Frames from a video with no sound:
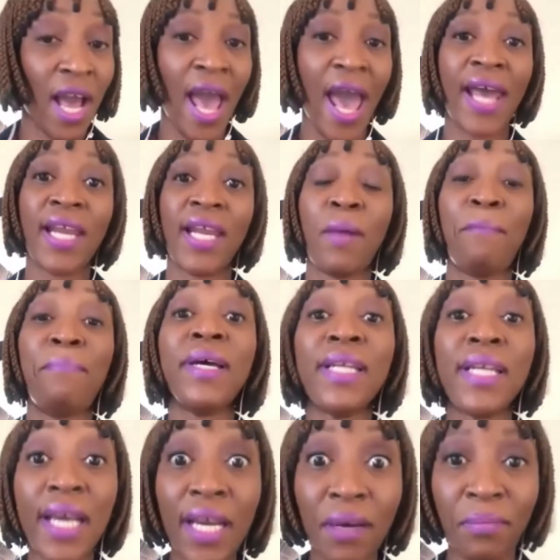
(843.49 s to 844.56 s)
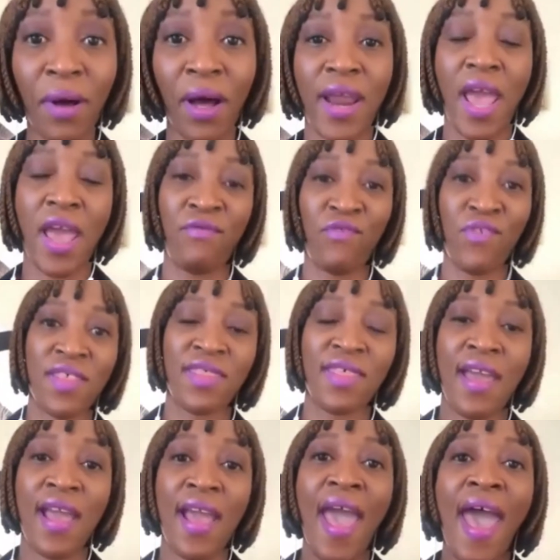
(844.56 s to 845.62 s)
I had an opinion about
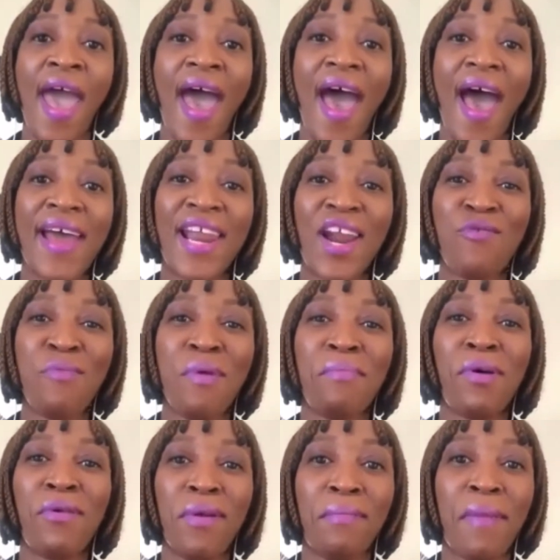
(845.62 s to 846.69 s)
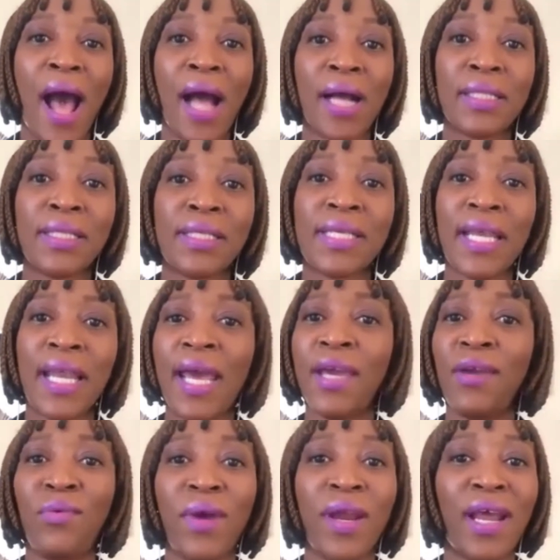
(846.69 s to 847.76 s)
everything." And I remember when my uncle said,
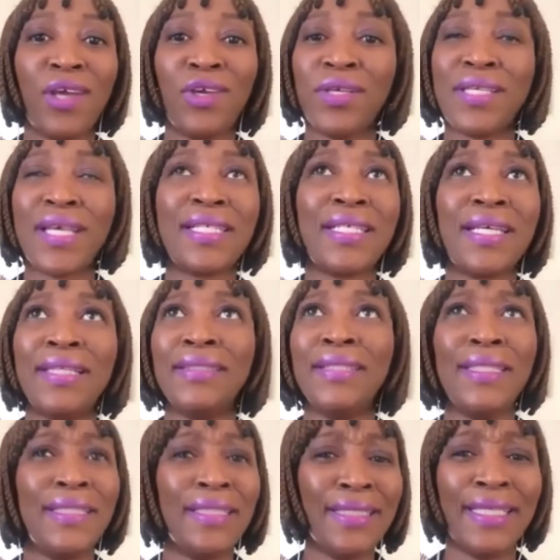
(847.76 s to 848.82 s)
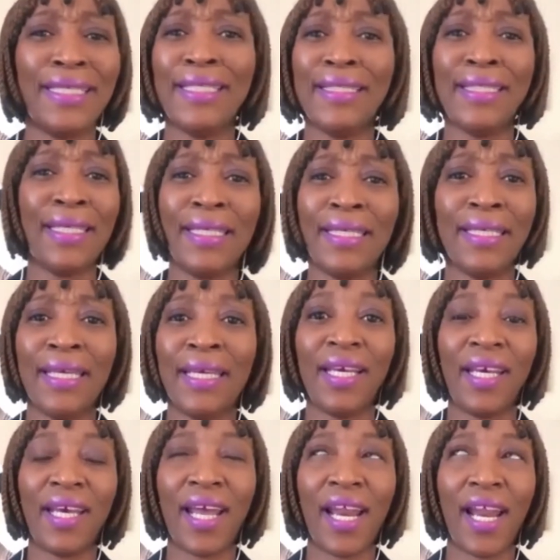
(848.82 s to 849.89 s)
"Hey, Wena, you're such a nyi, nyi, nyi, nyi,
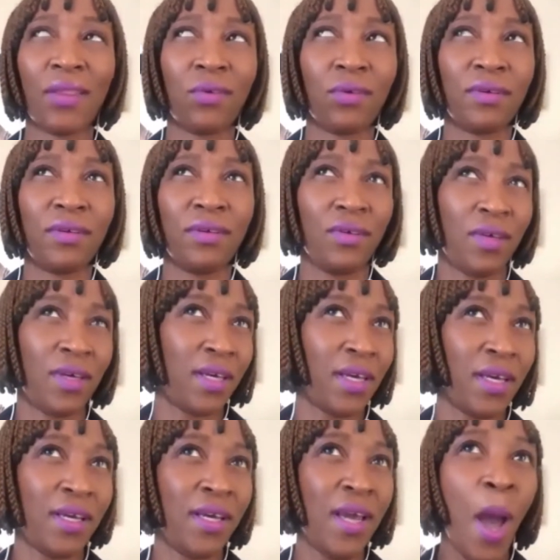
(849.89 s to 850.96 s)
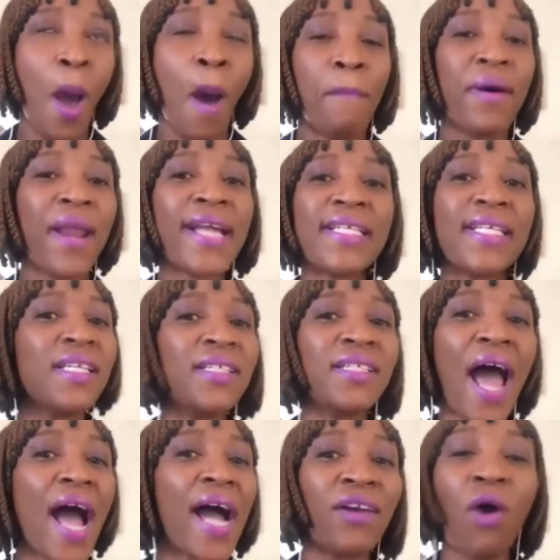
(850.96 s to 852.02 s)
nyi," and I thought, okay. But I
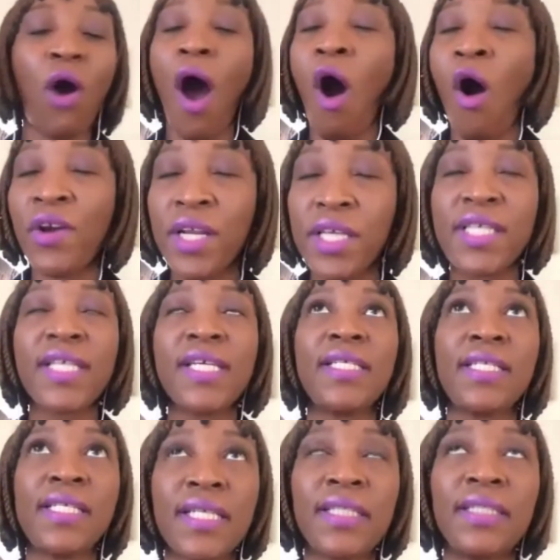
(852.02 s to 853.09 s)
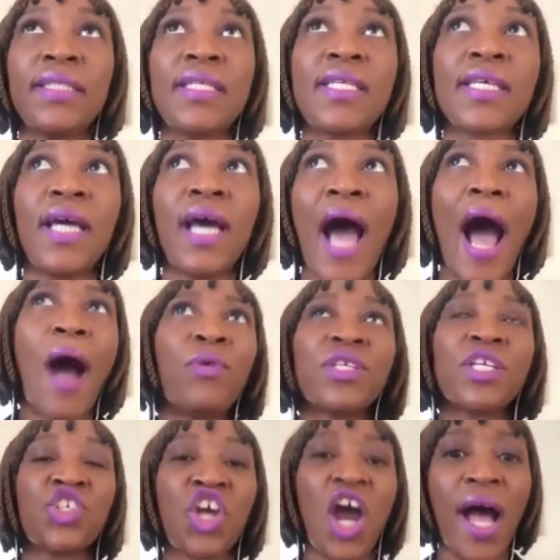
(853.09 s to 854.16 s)
didn't, I honestly didn't. I was
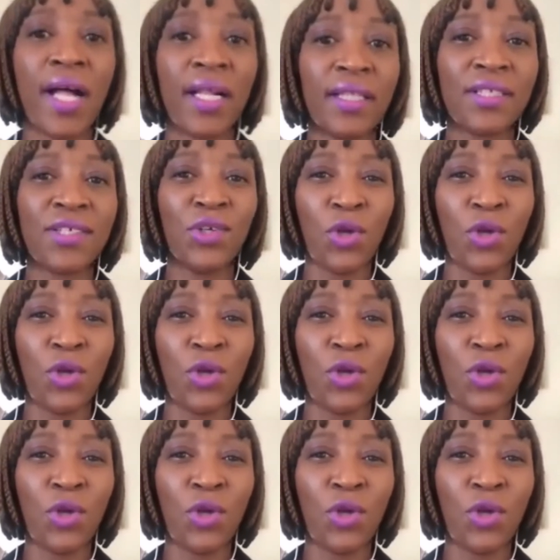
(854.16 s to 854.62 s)
a child.